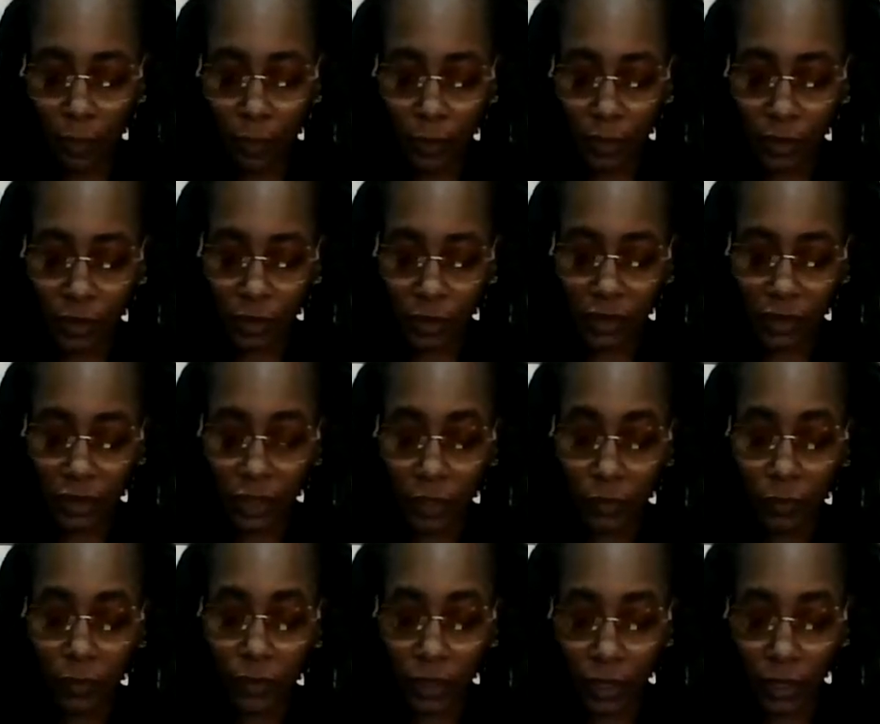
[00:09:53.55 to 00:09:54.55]

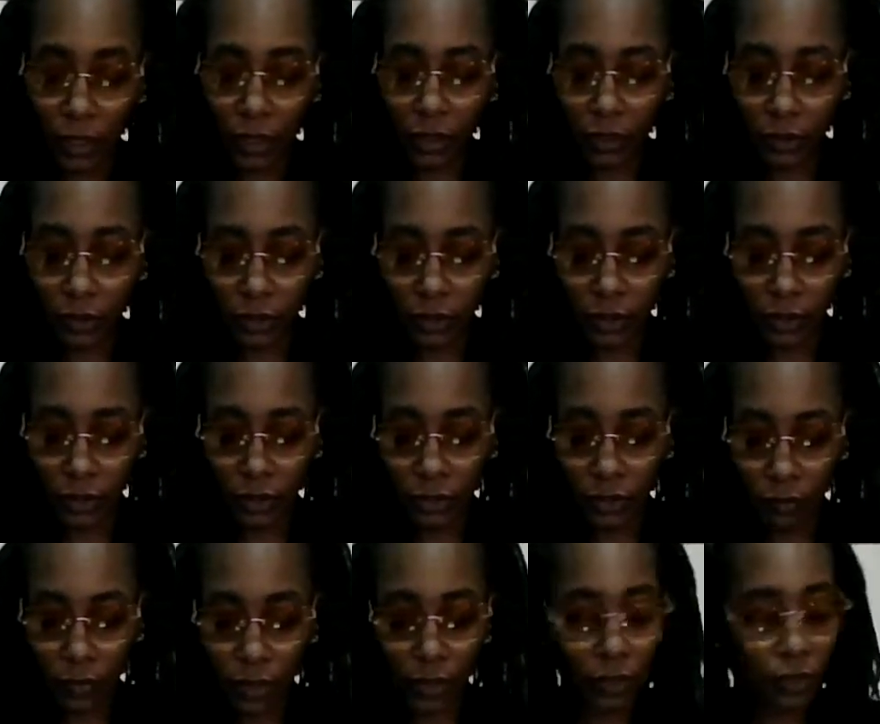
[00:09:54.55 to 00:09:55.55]
Something doesn't make
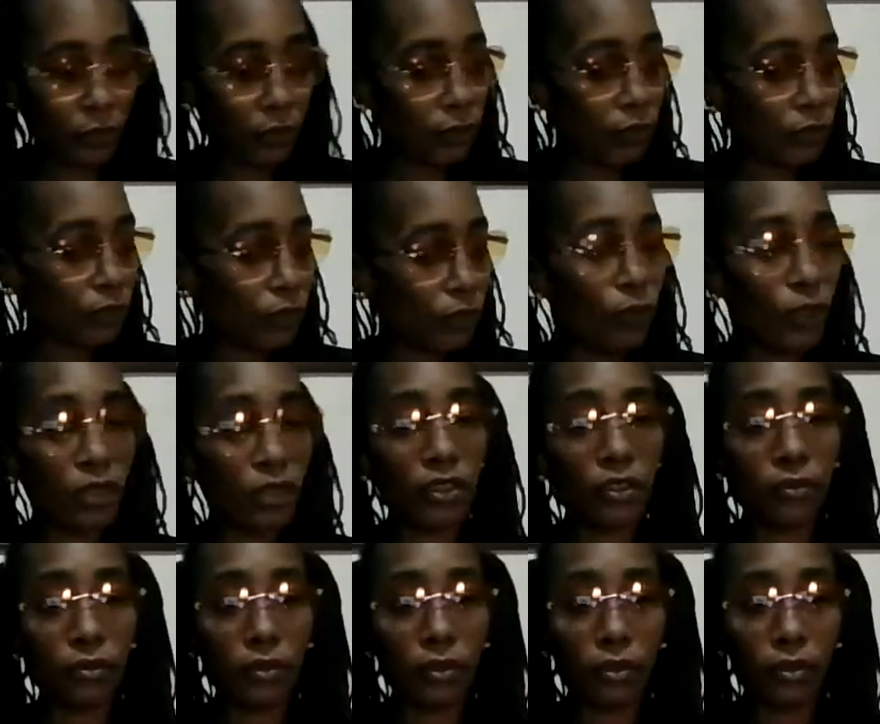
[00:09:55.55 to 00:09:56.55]
you want to
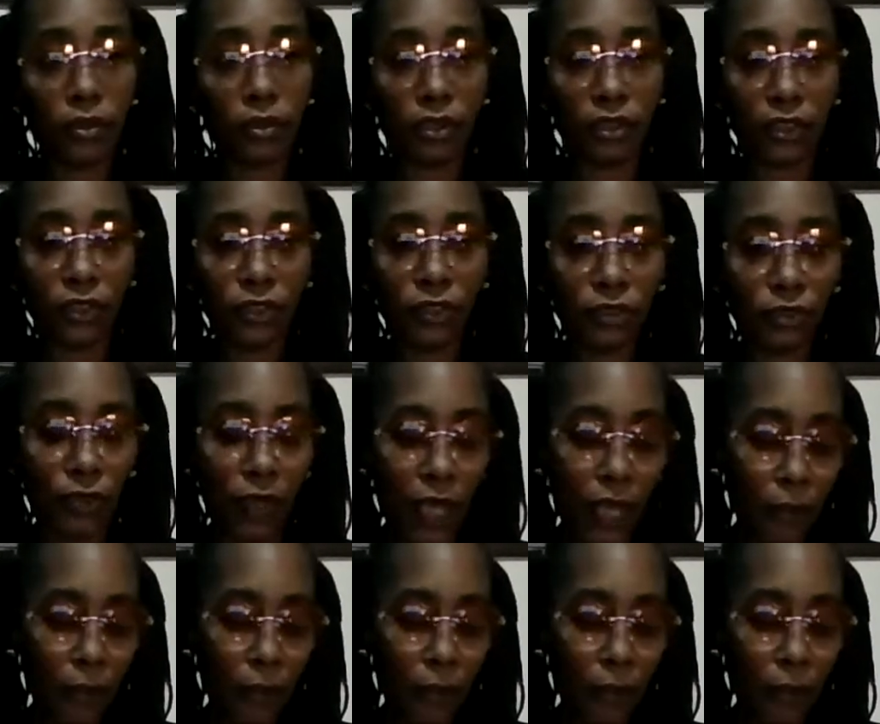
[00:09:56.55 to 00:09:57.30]
see you happy.